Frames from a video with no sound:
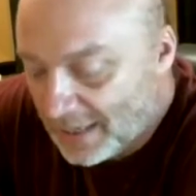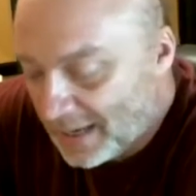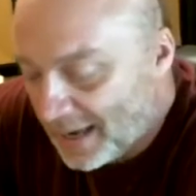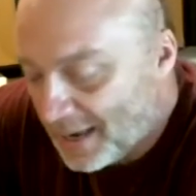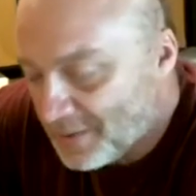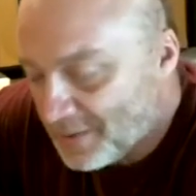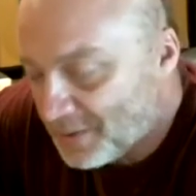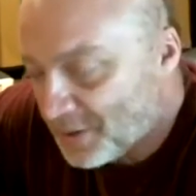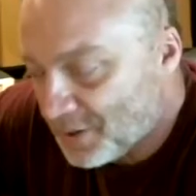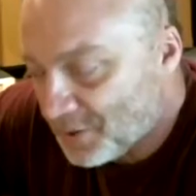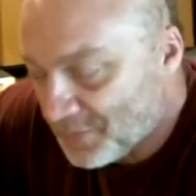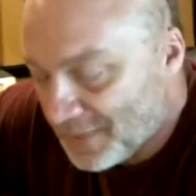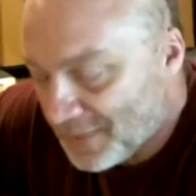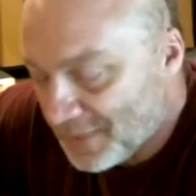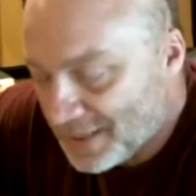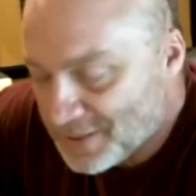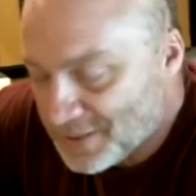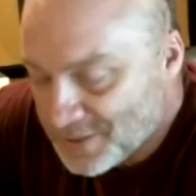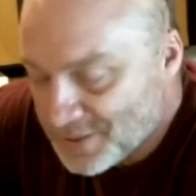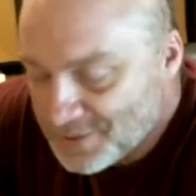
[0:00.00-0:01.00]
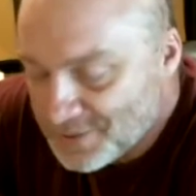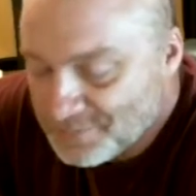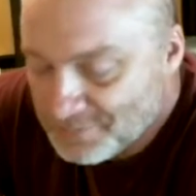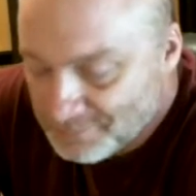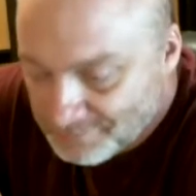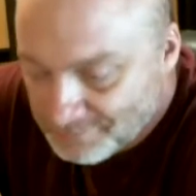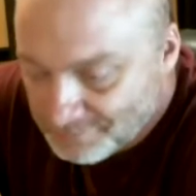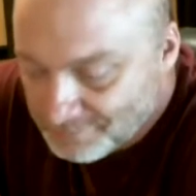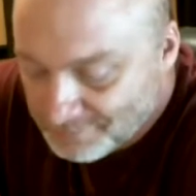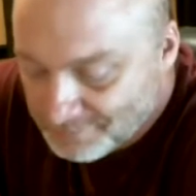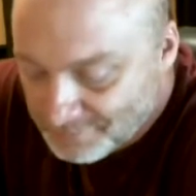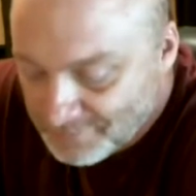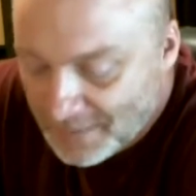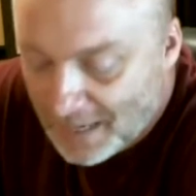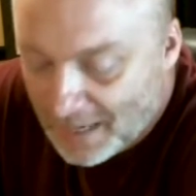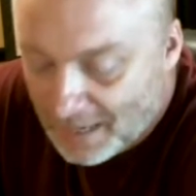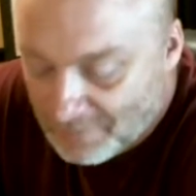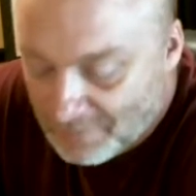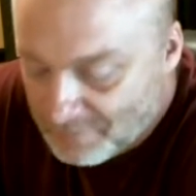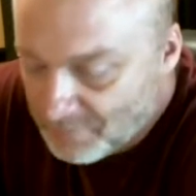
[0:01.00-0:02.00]
I know that's
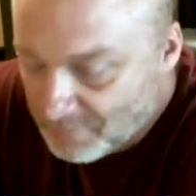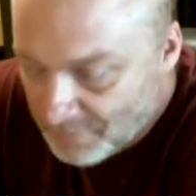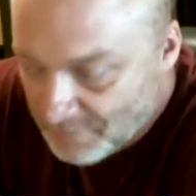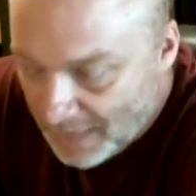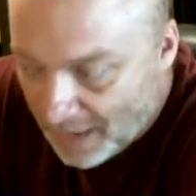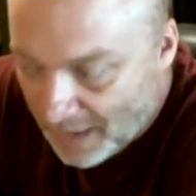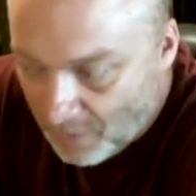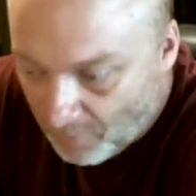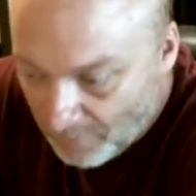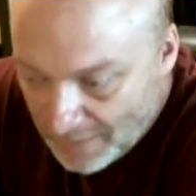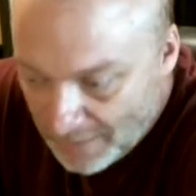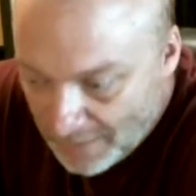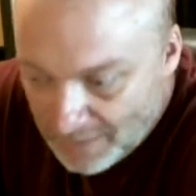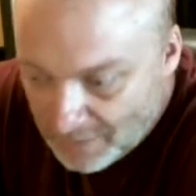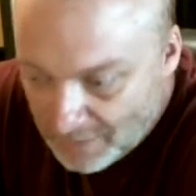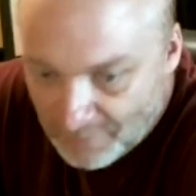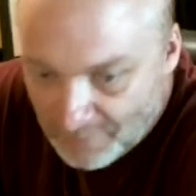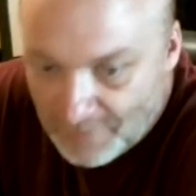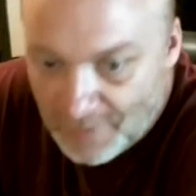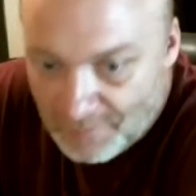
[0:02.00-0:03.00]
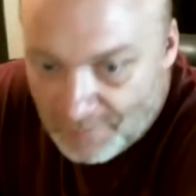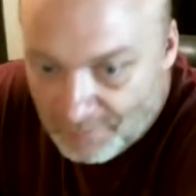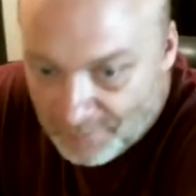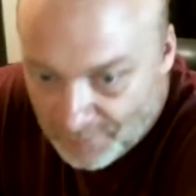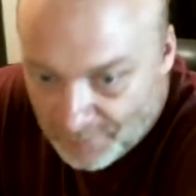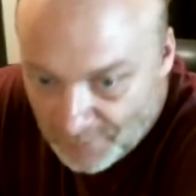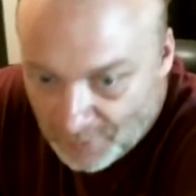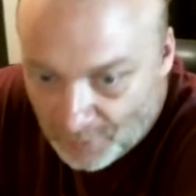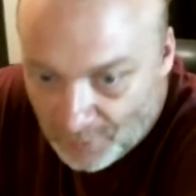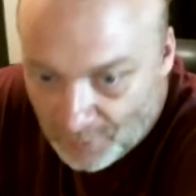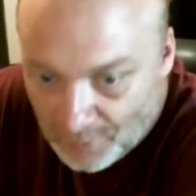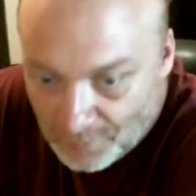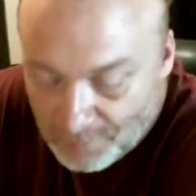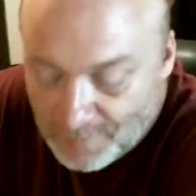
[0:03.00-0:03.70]
not how any of them feel,